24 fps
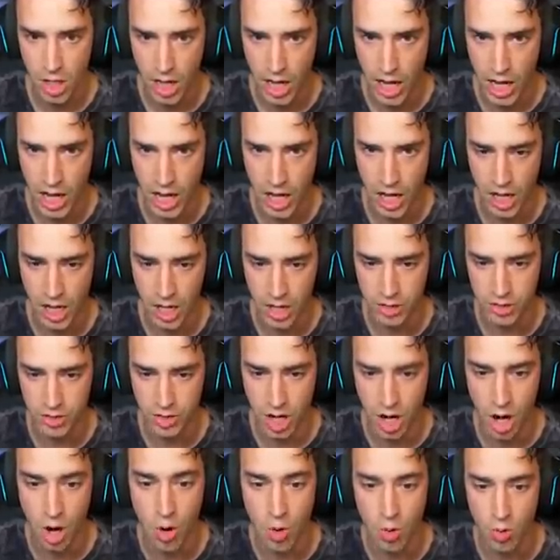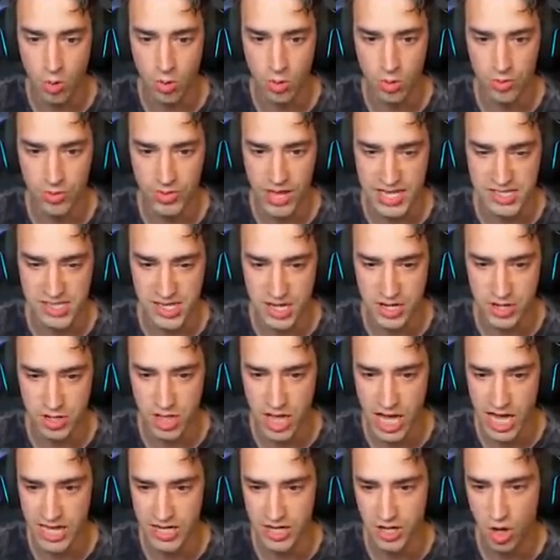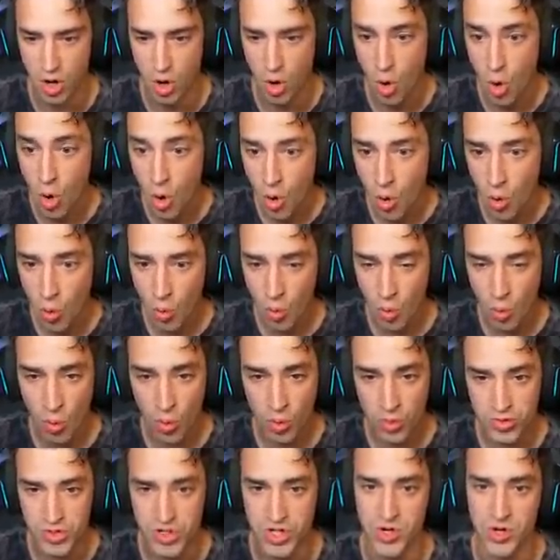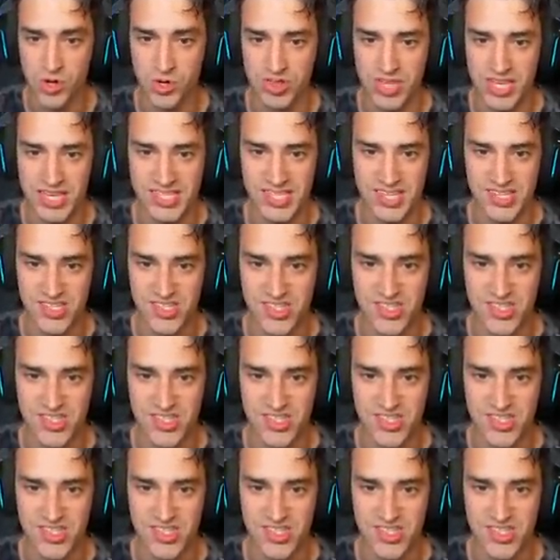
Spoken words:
Oh, that's how you glide. Dude, this is